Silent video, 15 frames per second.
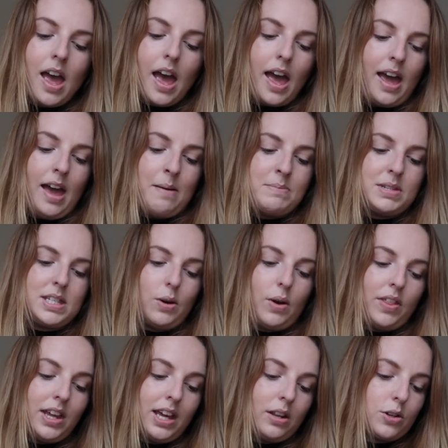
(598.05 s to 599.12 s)
um so
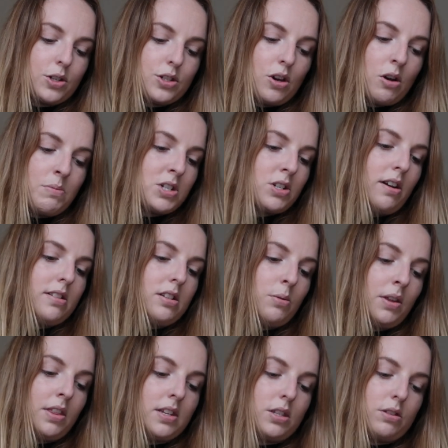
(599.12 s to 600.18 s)
I think it looks so much nicer
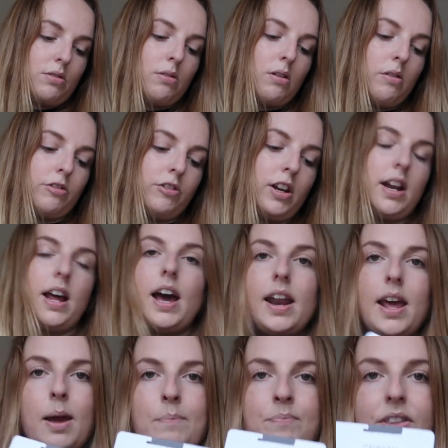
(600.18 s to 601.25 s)
with this throw over it and
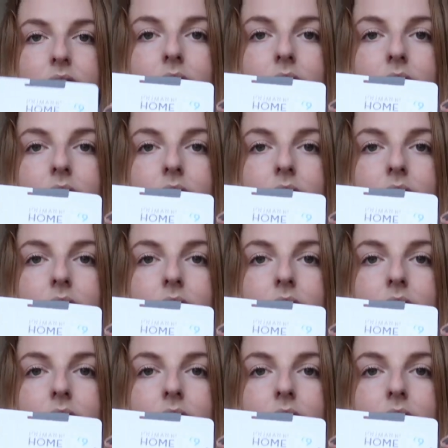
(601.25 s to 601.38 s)
um